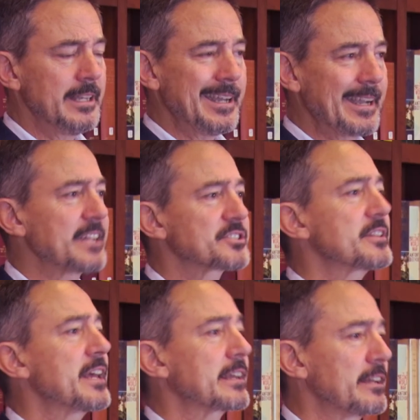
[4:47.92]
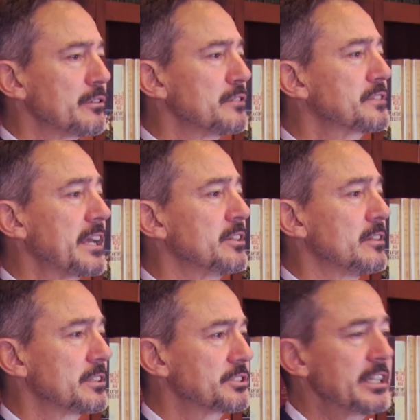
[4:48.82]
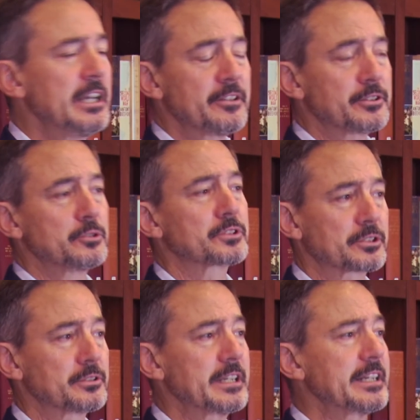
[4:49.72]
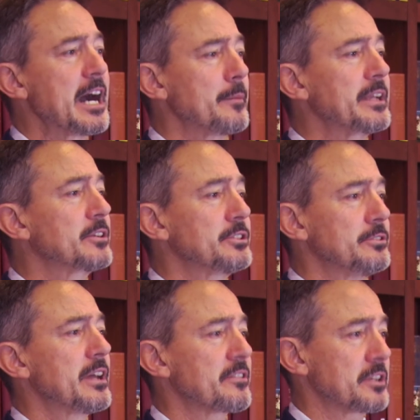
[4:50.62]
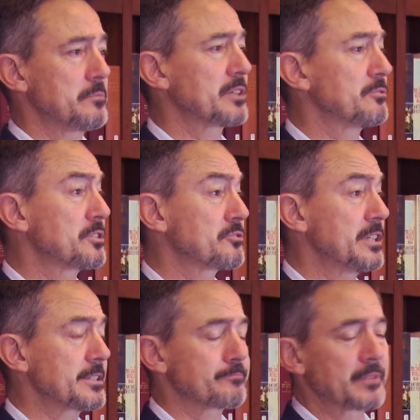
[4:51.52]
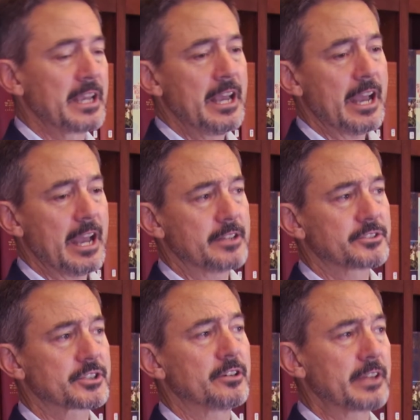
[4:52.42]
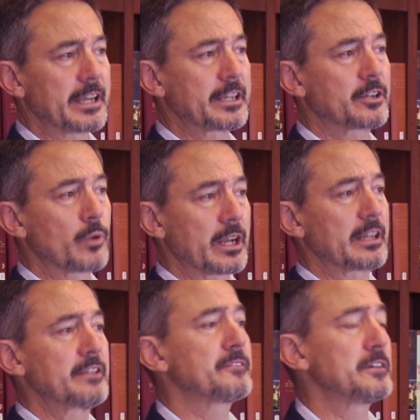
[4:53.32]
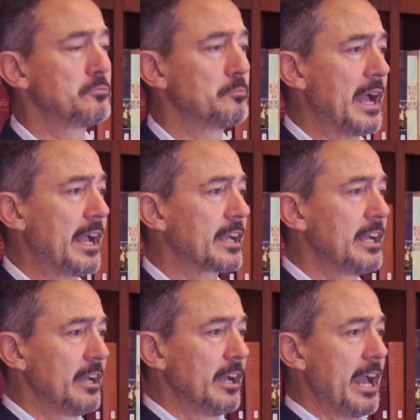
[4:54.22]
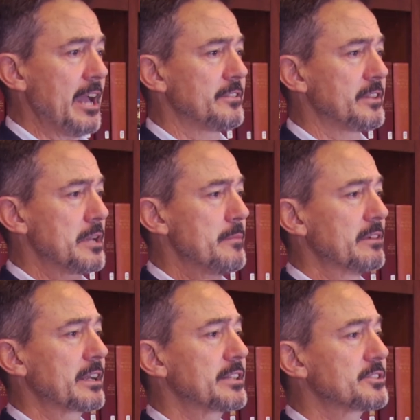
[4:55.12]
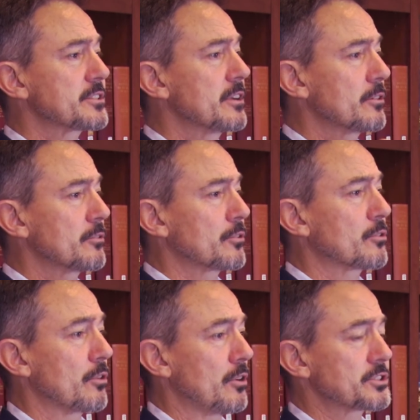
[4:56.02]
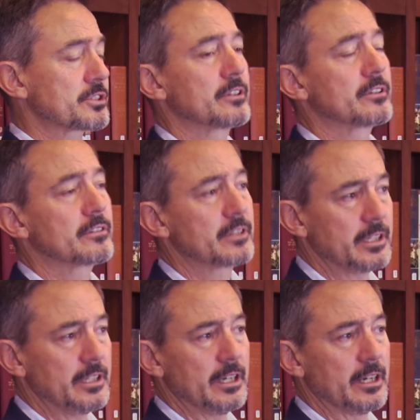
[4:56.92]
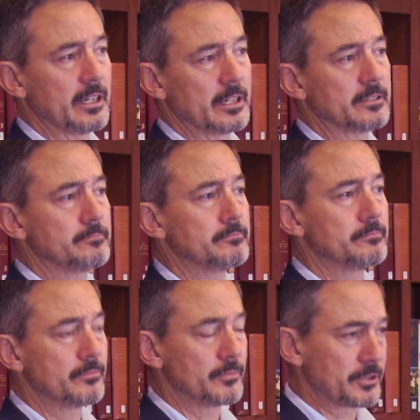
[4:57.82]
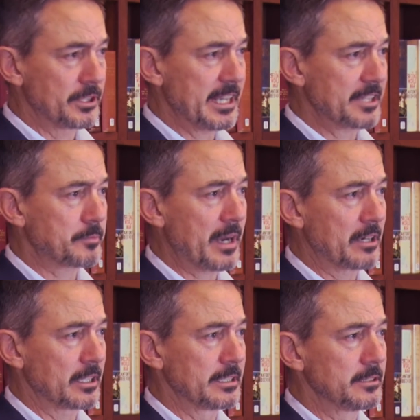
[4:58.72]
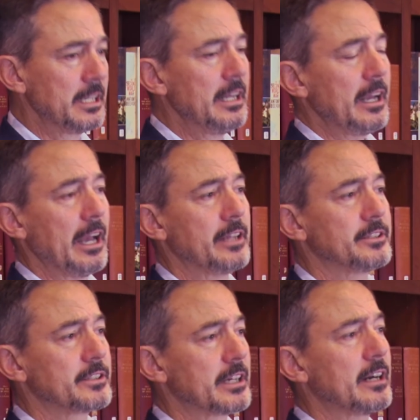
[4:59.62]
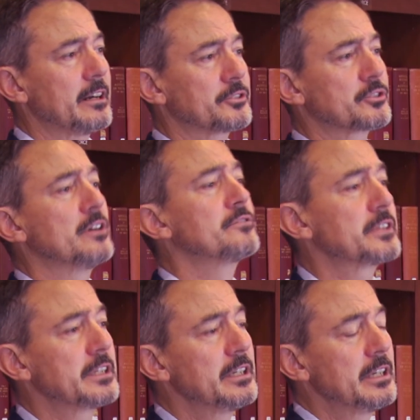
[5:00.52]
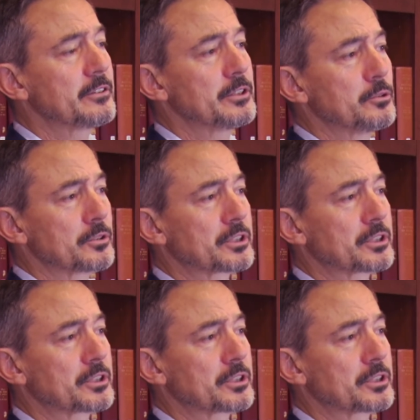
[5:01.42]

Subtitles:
Against that level of technology, the North Korean army could do nothing but retreat. And so they quickly fell back, and the Americans crossed the 38th parallel and drove the North